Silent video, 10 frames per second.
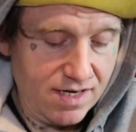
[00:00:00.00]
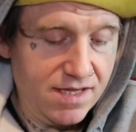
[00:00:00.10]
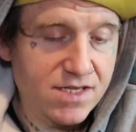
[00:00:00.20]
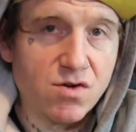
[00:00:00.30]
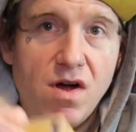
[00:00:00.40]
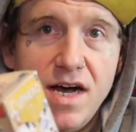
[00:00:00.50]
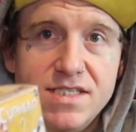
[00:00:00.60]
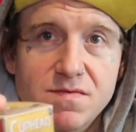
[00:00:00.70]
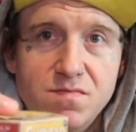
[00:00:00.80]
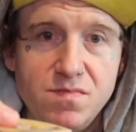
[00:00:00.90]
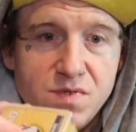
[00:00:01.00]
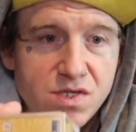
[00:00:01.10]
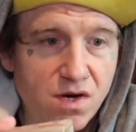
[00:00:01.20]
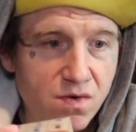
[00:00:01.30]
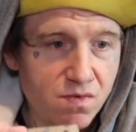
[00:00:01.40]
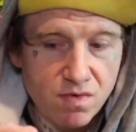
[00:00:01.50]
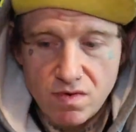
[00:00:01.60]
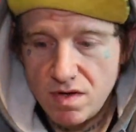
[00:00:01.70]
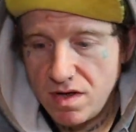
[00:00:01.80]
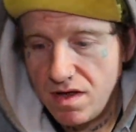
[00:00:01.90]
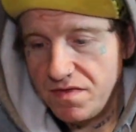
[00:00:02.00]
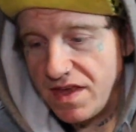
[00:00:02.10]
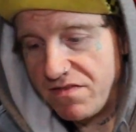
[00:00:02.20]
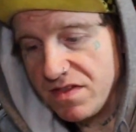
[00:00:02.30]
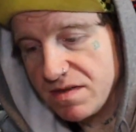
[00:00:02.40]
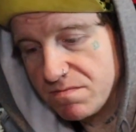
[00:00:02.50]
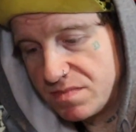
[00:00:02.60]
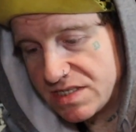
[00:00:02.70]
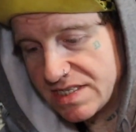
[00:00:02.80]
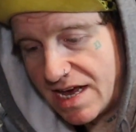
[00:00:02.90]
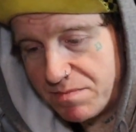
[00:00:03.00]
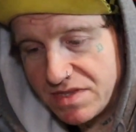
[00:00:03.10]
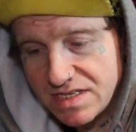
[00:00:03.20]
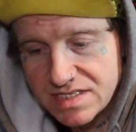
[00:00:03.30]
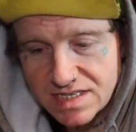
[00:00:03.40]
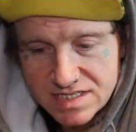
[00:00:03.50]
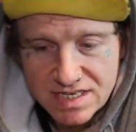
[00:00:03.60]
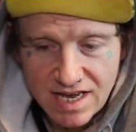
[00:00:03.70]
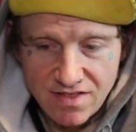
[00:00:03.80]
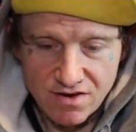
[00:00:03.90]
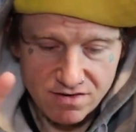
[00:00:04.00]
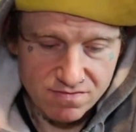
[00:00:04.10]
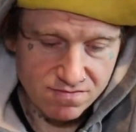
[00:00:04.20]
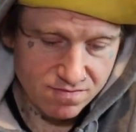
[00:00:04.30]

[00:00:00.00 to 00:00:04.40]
Yeah, these are awesome. So I'll definitely slap these things together.